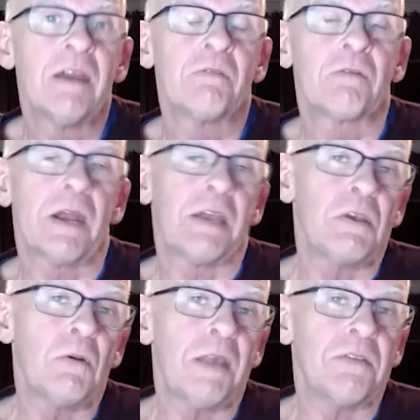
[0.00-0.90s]
For our
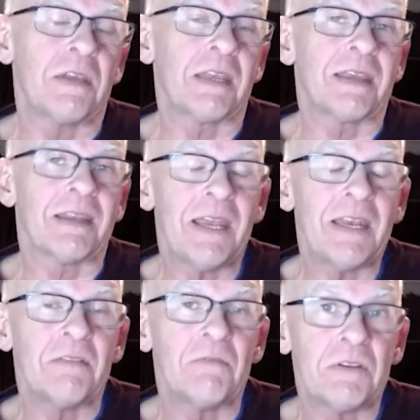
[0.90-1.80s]
US and
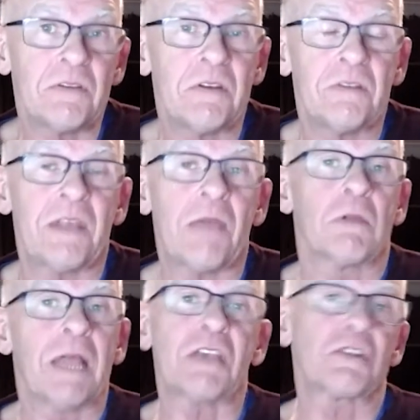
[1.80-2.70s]
Canadian visitors, that
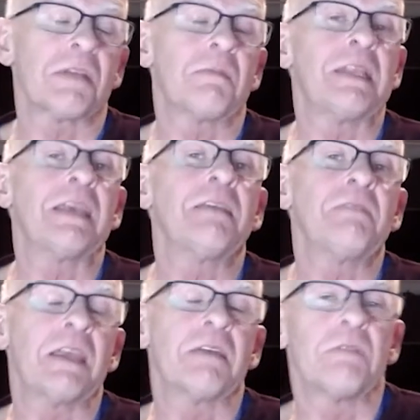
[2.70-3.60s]
will actually be the
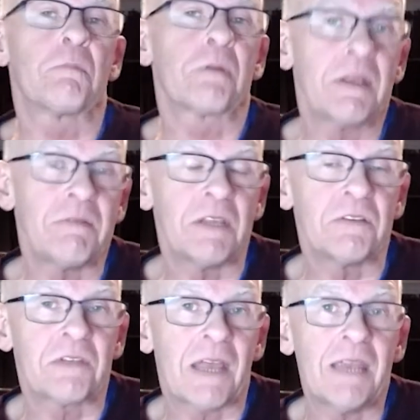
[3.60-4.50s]
evening of the
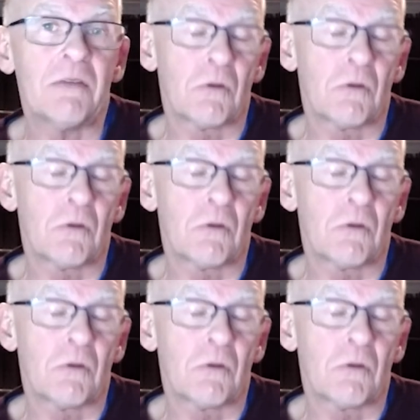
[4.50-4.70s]
previous day,